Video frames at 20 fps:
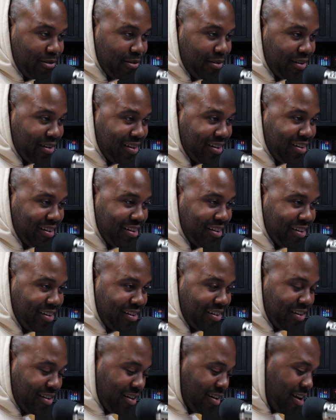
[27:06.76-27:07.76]
Down for so
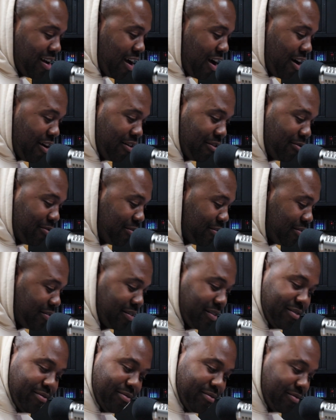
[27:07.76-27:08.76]
long. I'll hold you
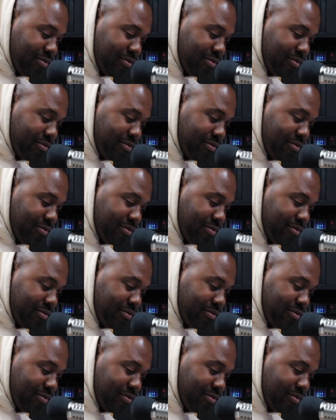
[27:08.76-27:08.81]
down.